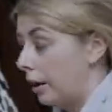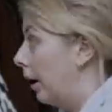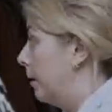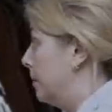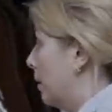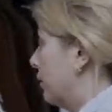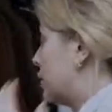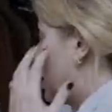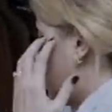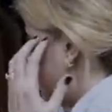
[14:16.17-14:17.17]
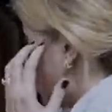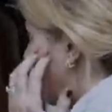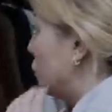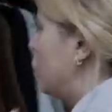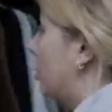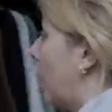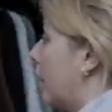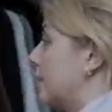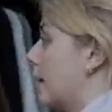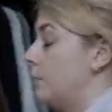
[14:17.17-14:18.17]
Now obviously I've told you
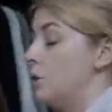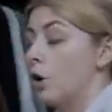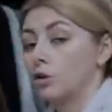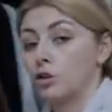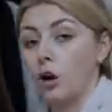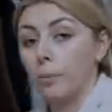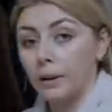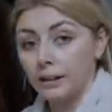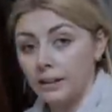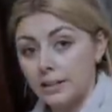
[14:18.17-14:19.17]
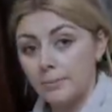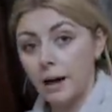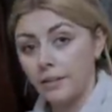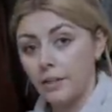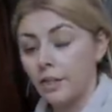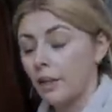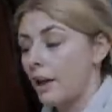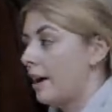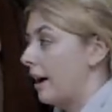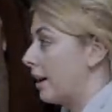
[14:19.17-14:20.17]
guys that I'm not shopping this month,
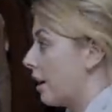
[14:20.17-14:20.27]
and